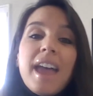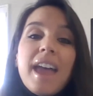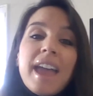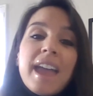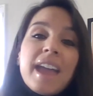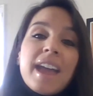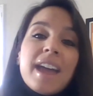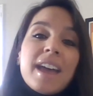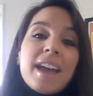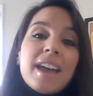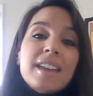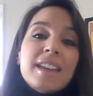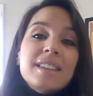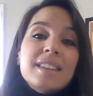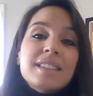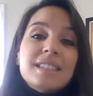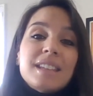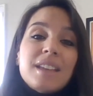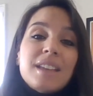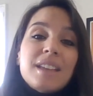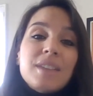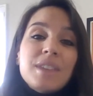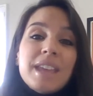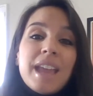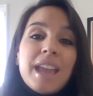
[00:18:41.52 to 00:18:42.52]
And
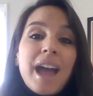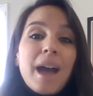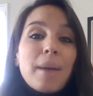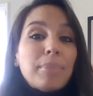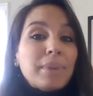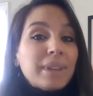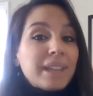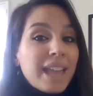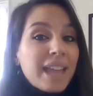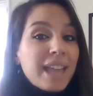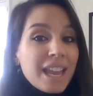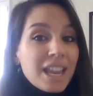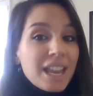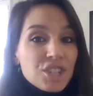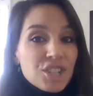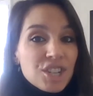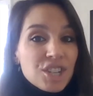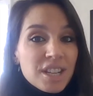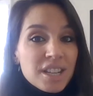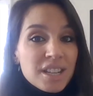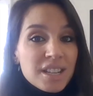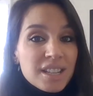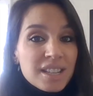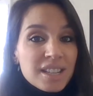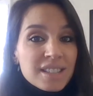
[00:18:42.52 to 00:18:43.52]
the
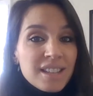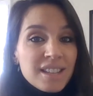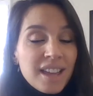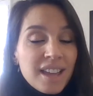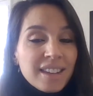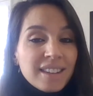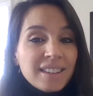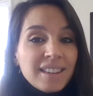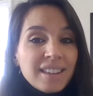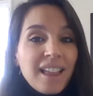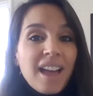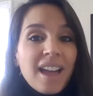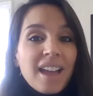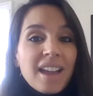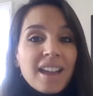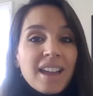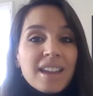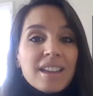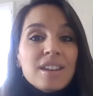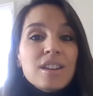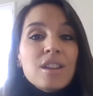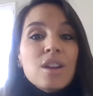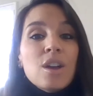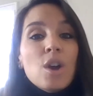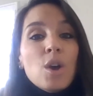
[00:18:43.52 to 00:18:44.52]
application is
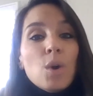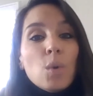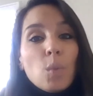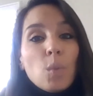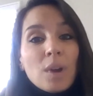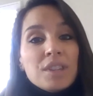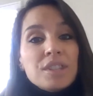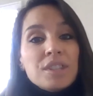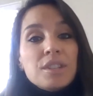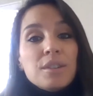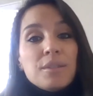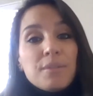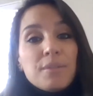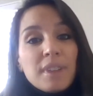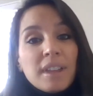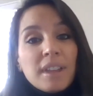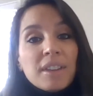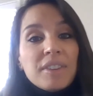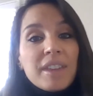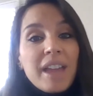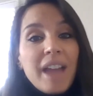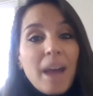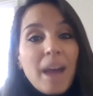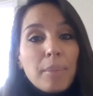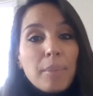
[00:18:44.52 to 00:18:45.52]
online. Once you fill
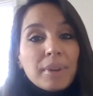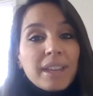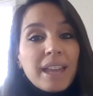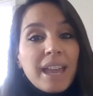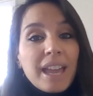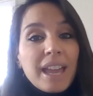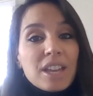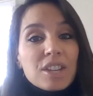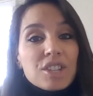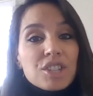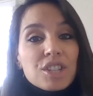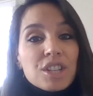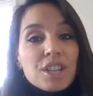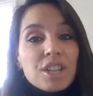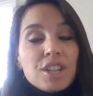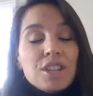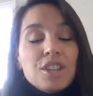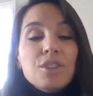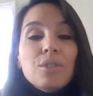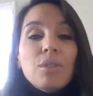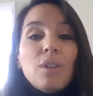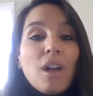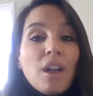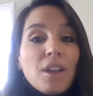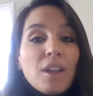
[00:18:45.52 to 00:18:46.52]
out the application,
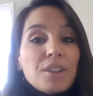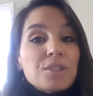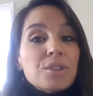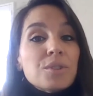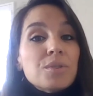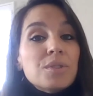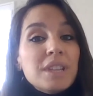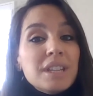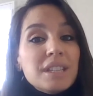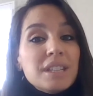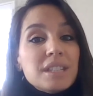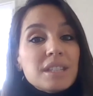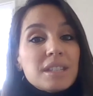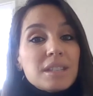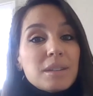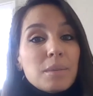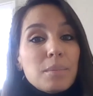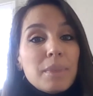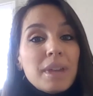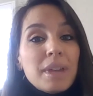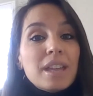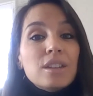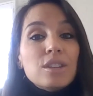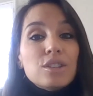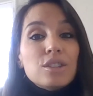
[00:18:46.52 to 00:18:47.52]
you'll also need to
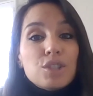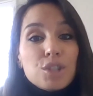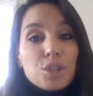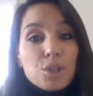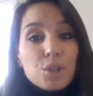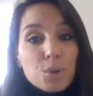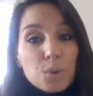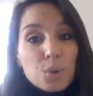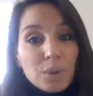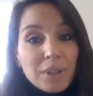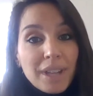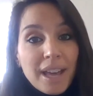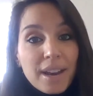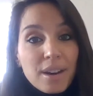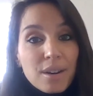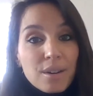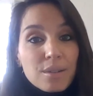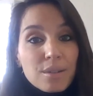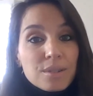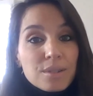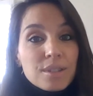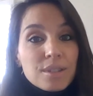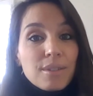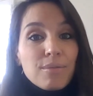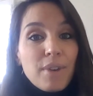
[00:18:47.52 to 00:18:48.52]
submit 2
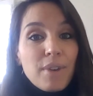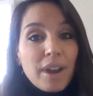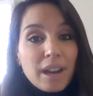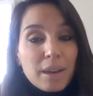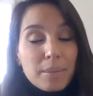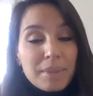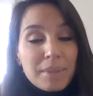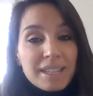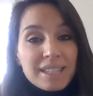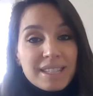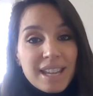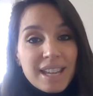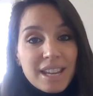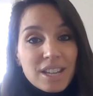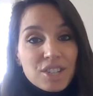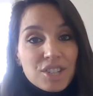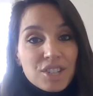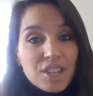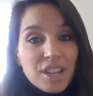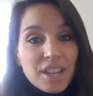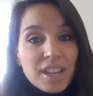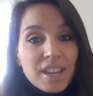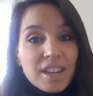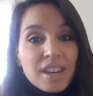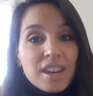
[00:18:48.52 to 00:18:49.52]
letters of
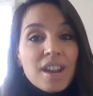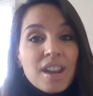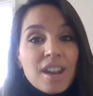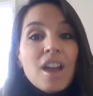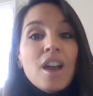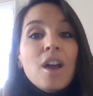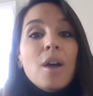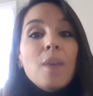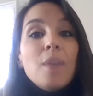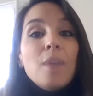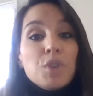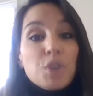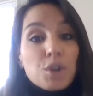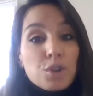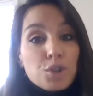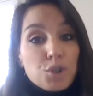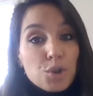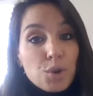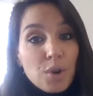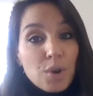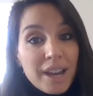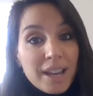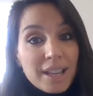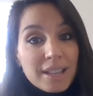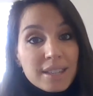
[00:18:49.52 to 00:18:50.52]
recommendation, your
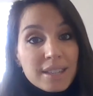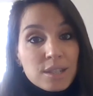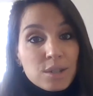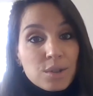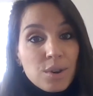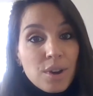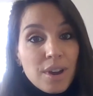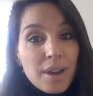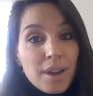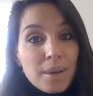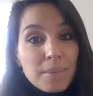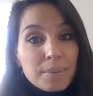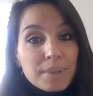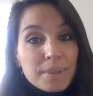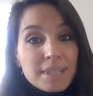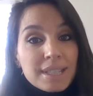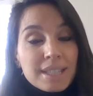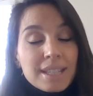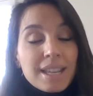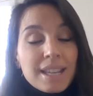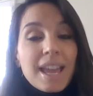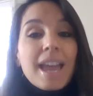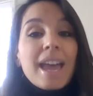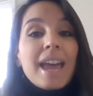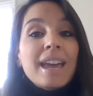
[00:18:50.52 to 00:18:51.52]
transcript,
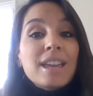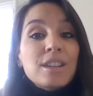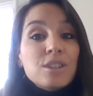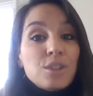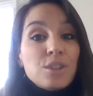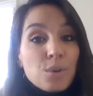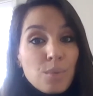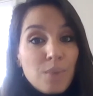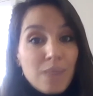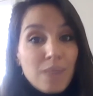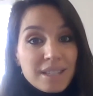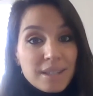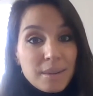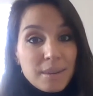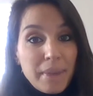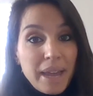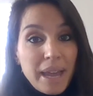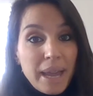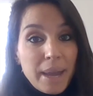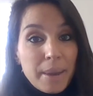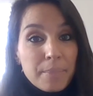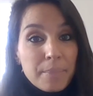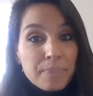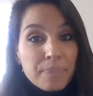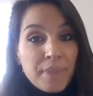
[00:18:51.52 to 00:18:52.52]
and your
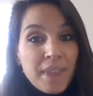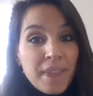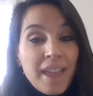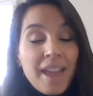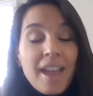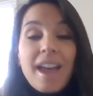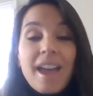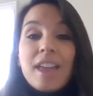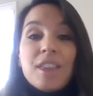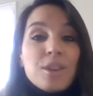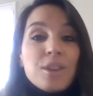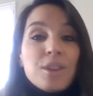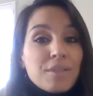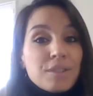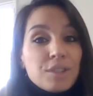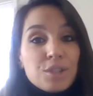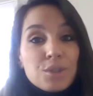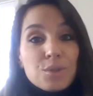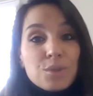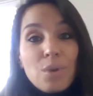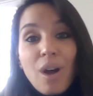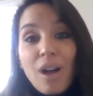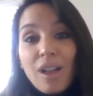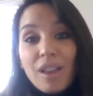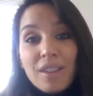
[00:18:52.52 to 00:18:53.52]
resume. And you have to
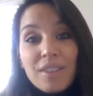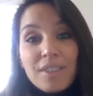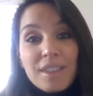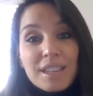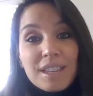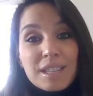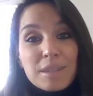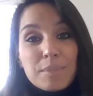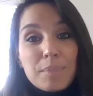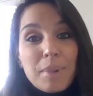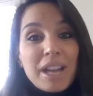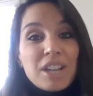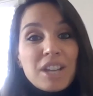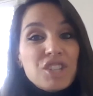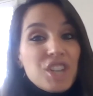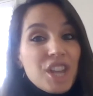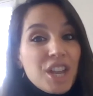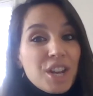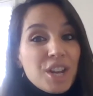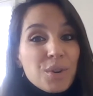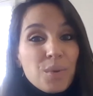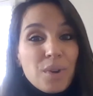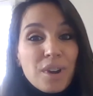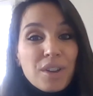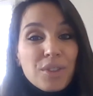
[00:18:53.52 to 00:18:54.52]
do all of this by
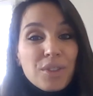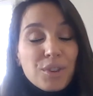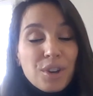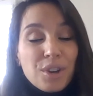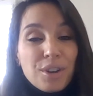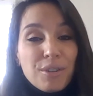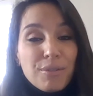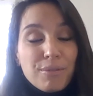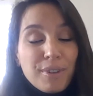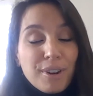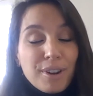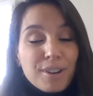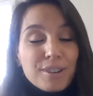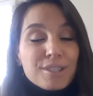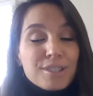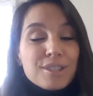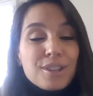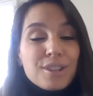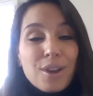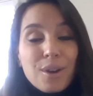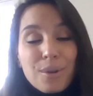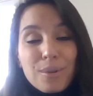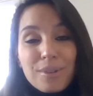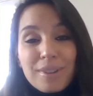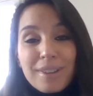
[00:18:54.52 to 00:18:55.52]
January 31st.
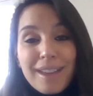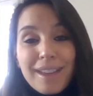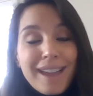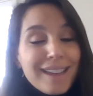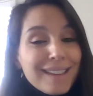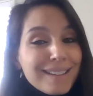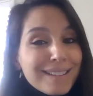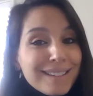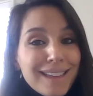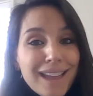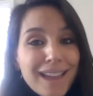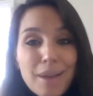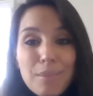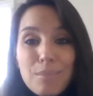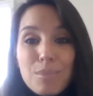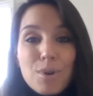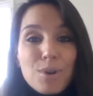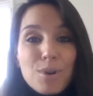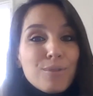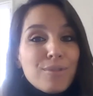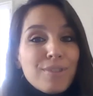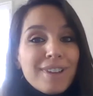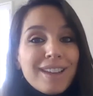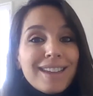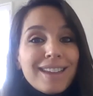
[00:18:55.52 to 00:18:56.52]
So get
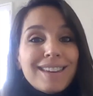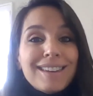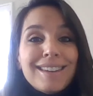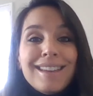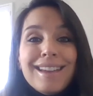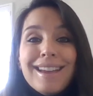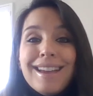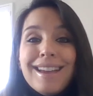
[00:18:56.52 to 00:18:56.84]
moving.